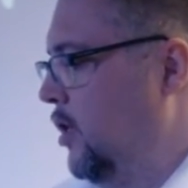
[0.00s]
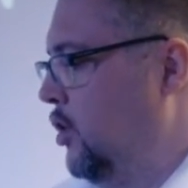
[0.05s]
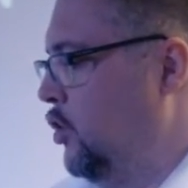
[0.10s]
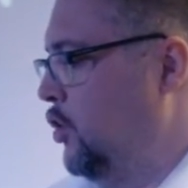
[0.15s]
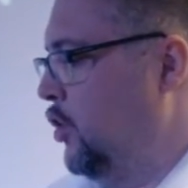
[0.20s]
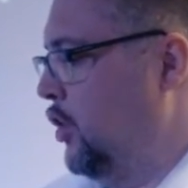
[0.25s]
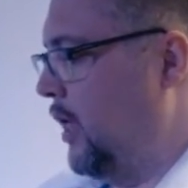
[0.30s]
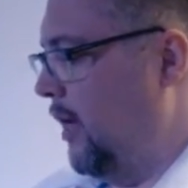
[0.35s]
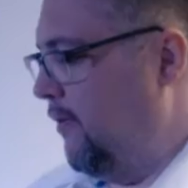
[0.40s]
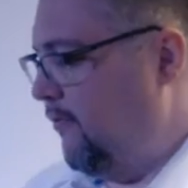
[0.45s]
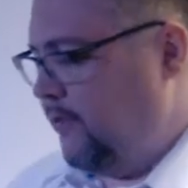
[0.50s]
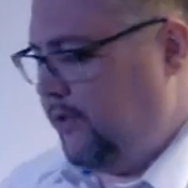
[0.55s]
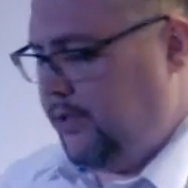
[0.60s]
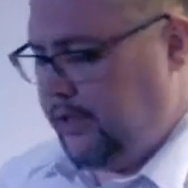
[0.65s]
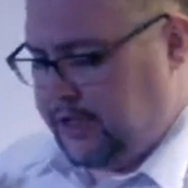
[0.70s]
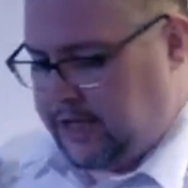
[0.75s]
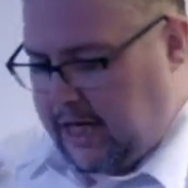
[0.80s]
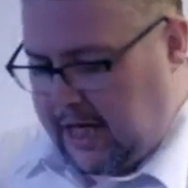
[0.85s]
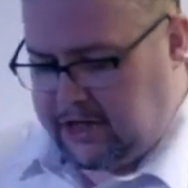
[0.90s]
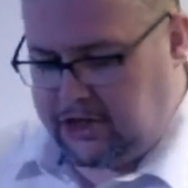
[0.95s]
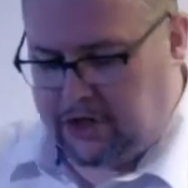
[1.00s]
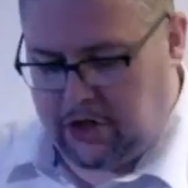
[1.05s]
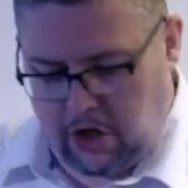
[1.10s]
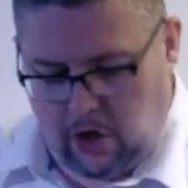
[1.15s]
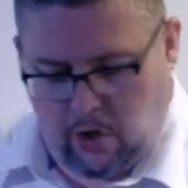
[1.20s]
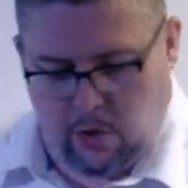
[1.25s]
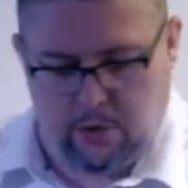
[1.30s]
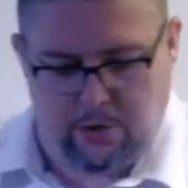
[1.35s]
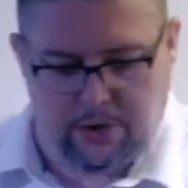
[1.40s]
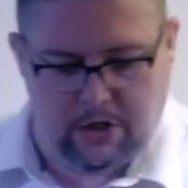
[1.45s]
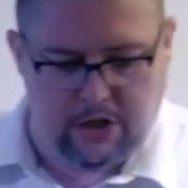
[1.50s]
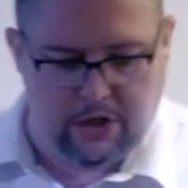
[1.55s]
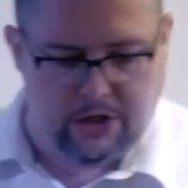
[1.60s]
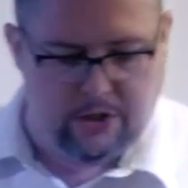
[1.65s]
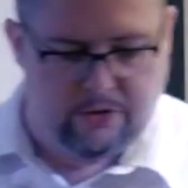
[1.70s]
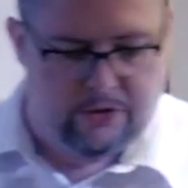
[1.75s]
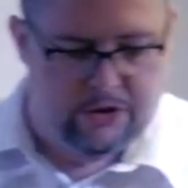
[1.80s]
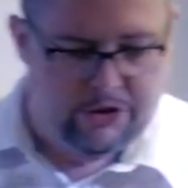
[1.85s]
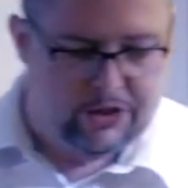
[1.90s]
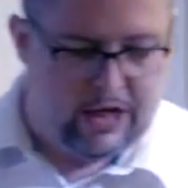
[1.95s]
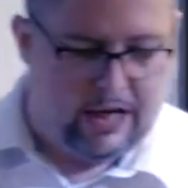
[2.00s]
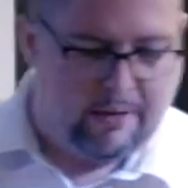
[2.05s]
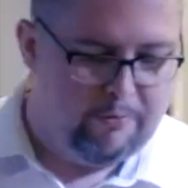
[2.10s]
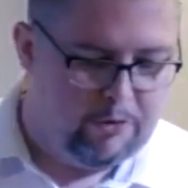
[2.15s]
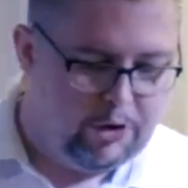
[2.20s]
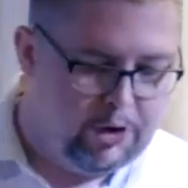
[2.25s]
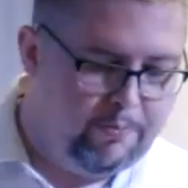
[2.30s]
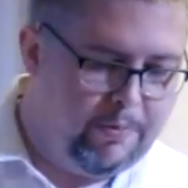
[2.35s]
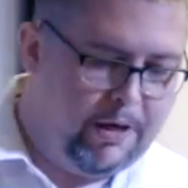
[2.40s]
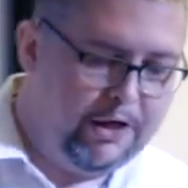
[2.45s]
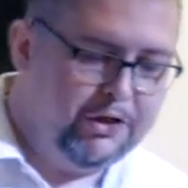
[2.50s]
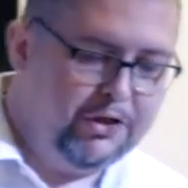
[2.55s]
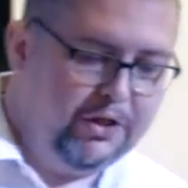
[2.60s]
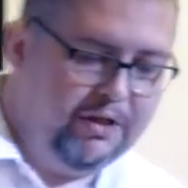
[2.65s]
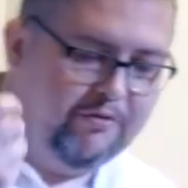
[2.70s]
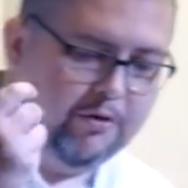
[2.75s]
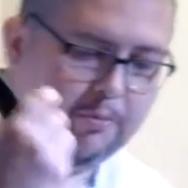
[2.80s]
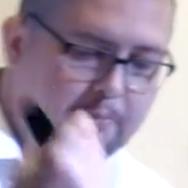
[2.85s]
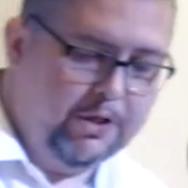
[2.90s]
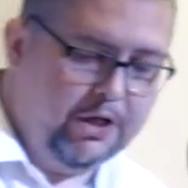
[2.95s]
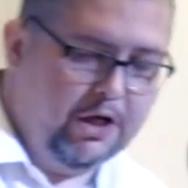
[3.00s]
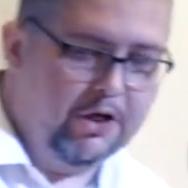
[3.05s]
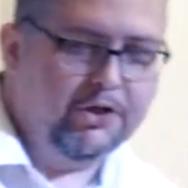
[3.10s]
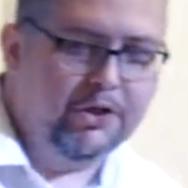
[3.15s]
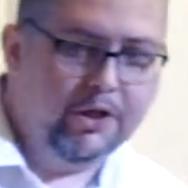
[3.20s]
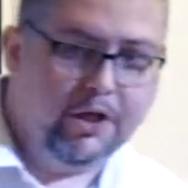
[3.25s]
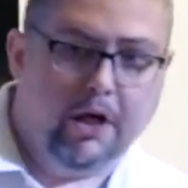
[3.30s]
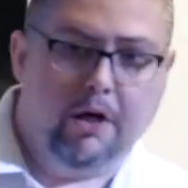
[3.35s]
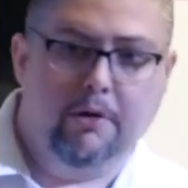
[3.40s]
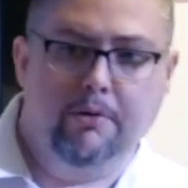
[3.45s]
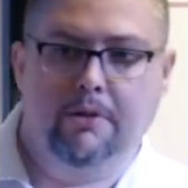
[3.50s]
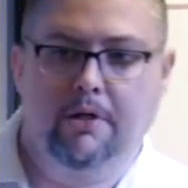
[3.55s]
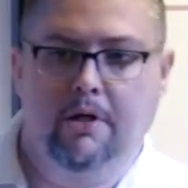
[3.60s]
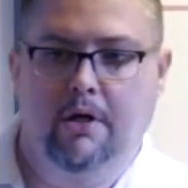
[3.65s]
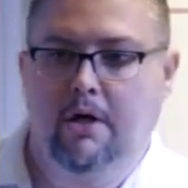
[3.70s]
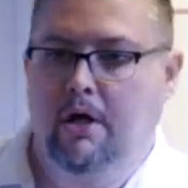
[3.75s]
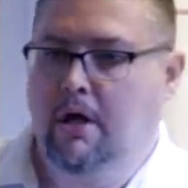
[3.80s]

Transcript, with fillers: you should give the test code the same respect you give your production code